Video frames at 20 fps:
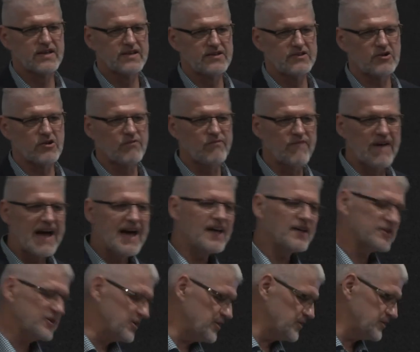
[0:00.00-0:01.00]
Your
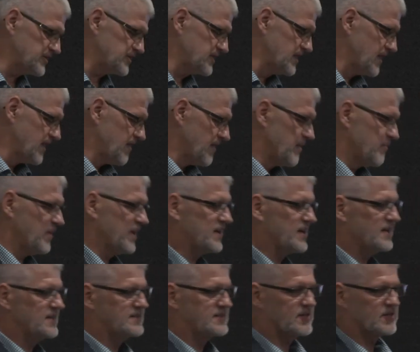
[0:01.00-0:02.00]
values,
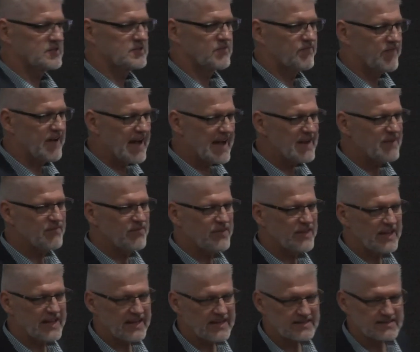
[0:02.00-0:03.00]
because there's 5
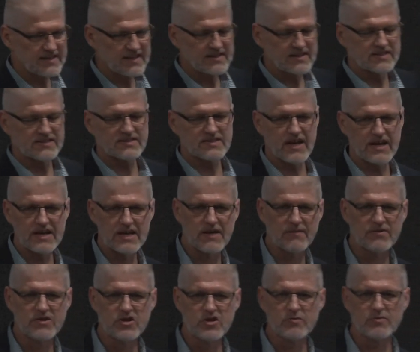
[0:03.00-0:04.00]
things in the study
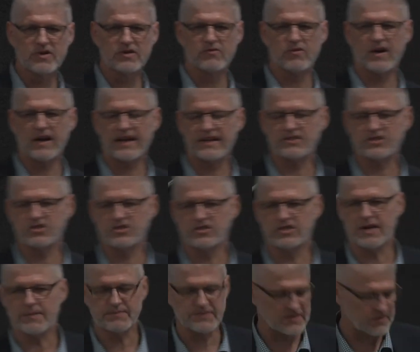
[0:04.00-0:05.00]
of human
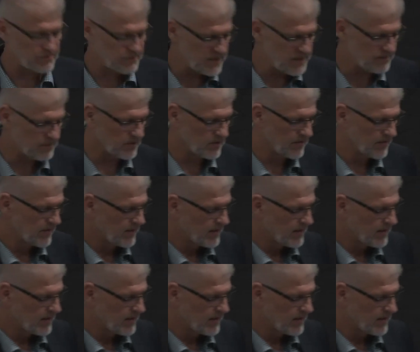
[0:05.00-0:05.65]
relationships and people.